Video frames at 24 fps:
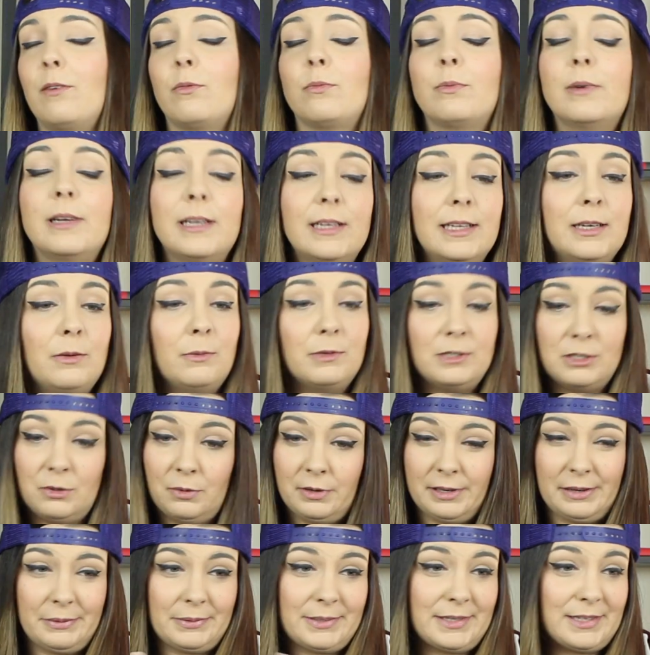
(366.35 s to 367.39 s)
really what's
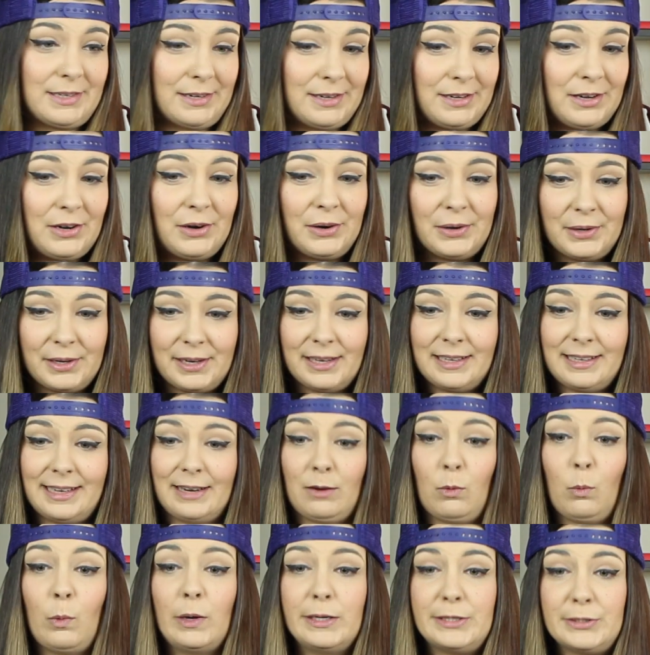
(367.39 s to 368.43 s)
going on with security, like
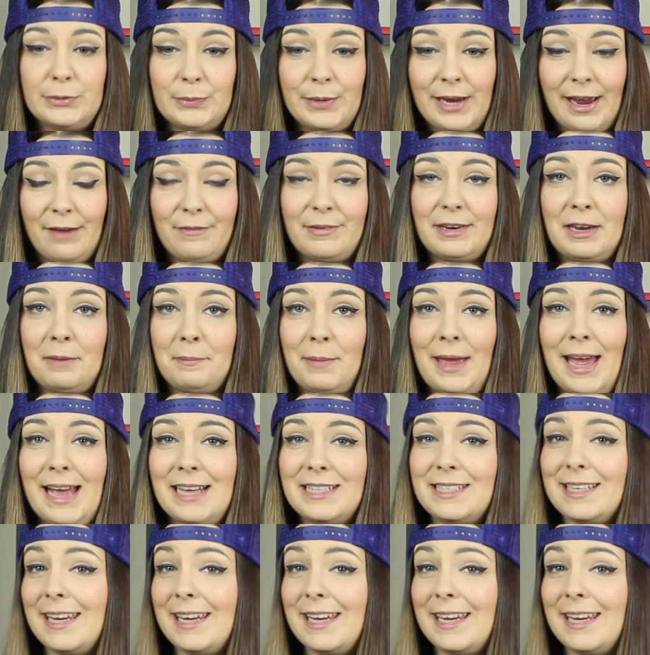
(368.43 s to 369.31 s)
what do we have to get past?